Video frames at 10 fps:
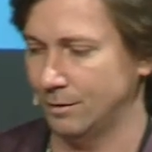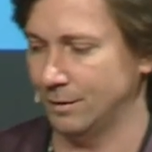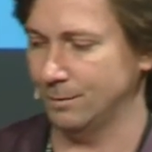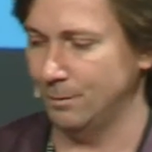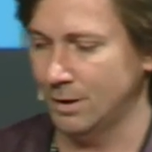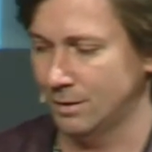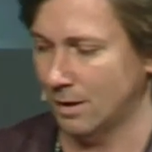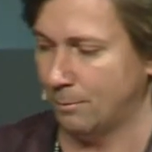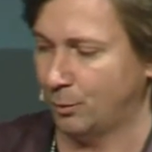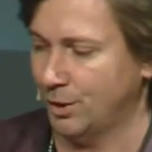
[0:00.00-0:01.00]
this meat,
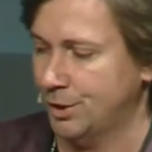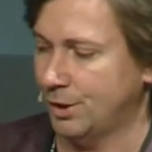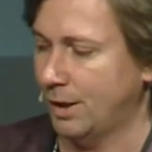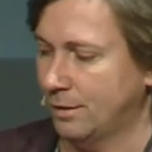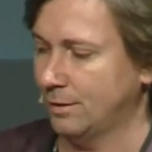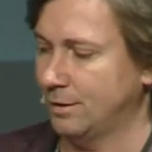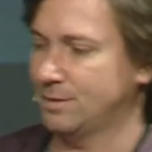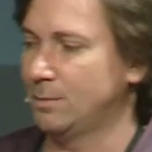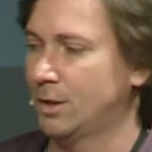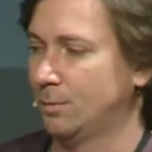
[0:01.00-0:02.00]
appreciate this
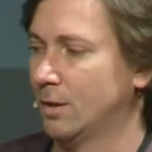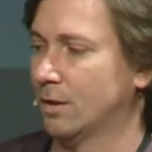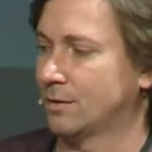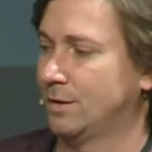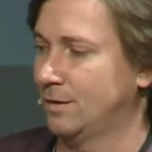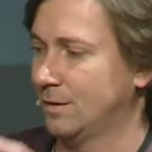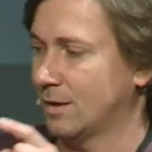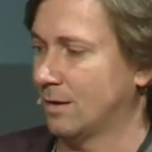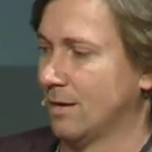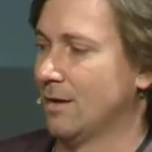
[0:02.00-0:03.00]
meat, because this is
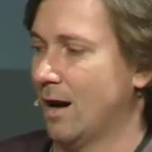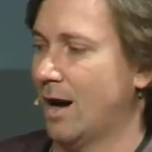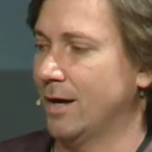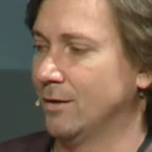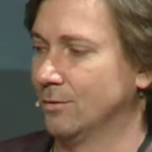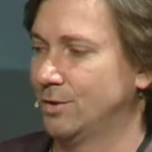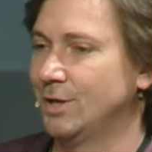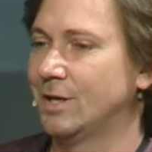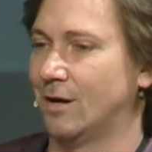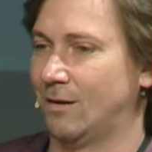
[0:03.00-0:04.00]
a
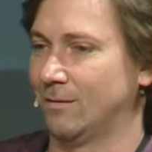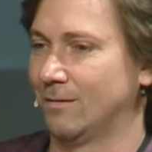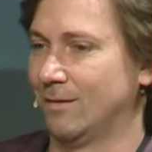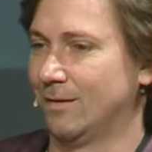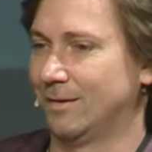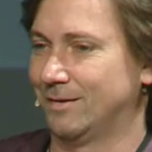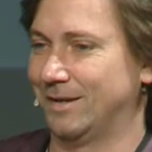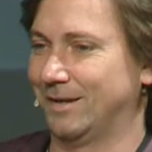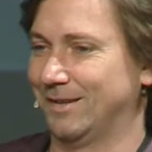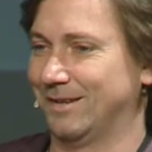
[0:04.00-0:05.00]
IoT cow.
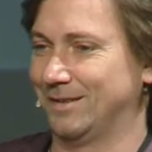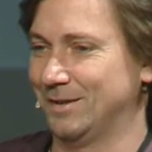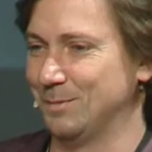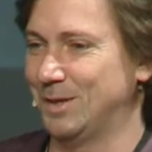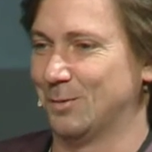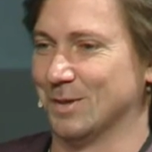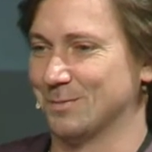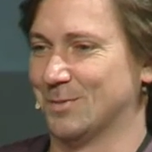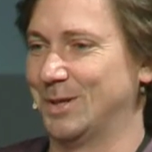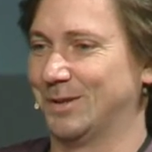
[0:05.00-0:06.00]
They, they, this meat was
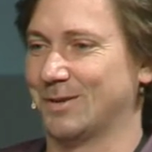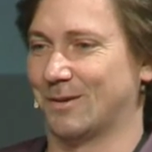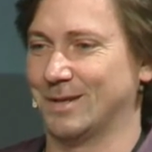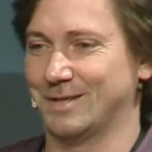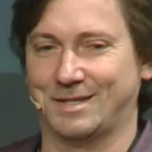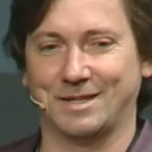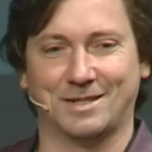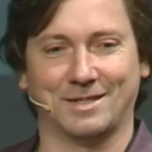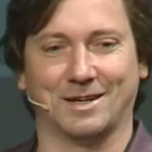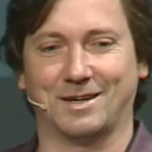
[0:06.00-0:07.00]
monitored since
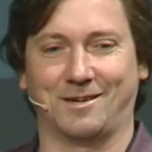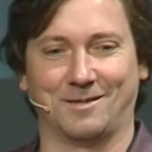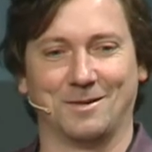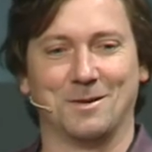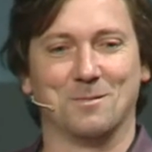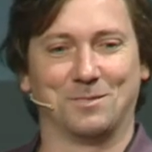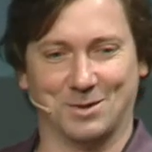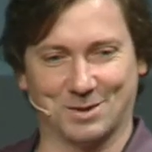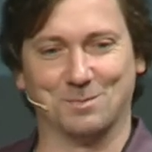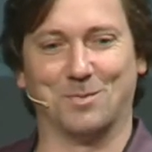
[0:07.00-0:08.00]
the cow
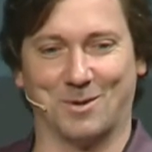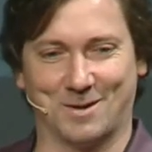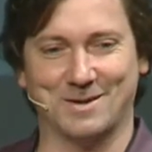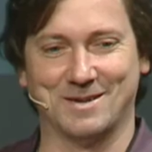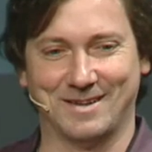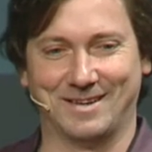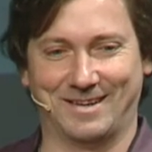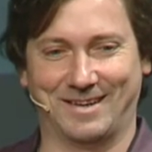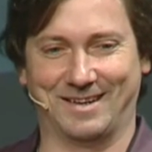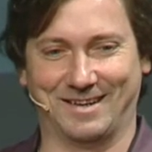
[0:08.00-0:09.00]
just born,
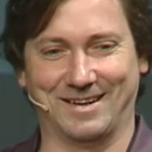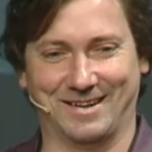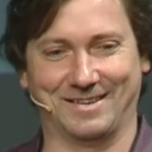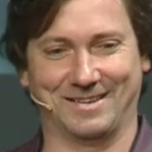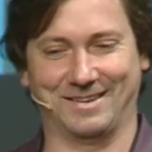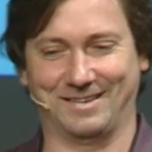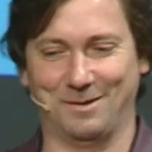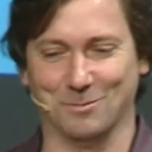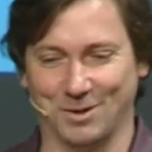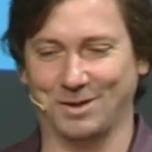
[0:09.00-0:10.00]
and, and they, they
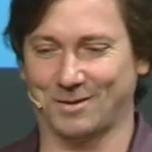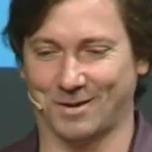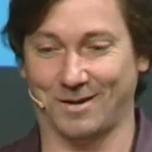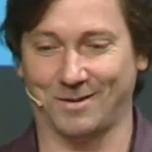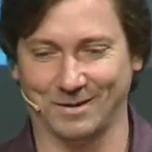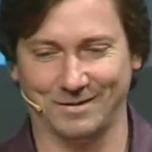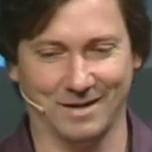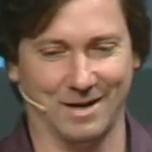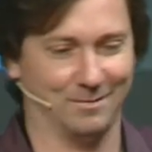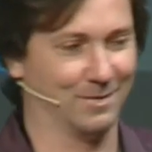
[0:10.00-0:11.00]
monitor all the
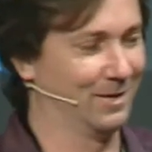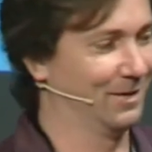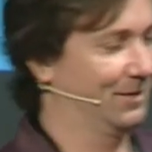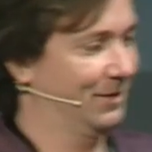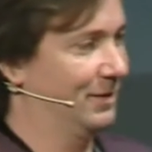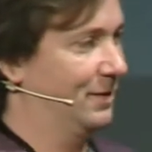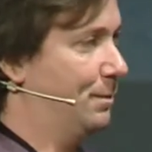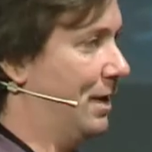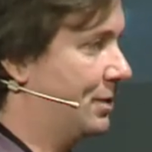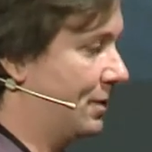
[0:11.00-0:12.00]
time this
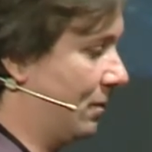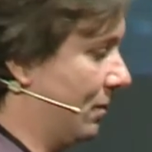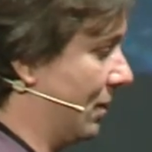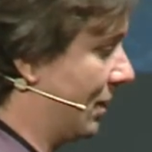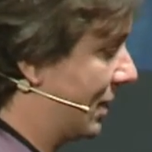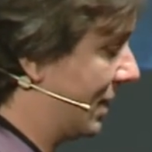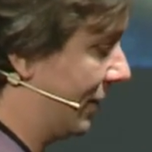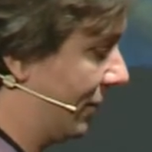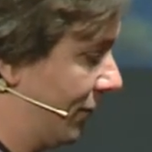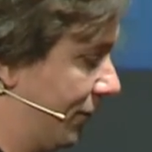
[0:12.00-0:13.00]
special uh,
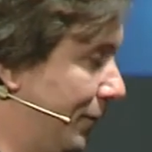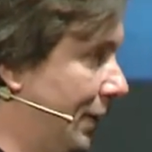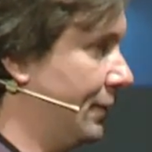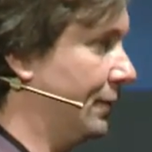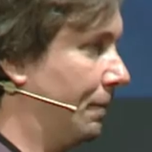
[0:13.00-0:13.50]
kind of meat.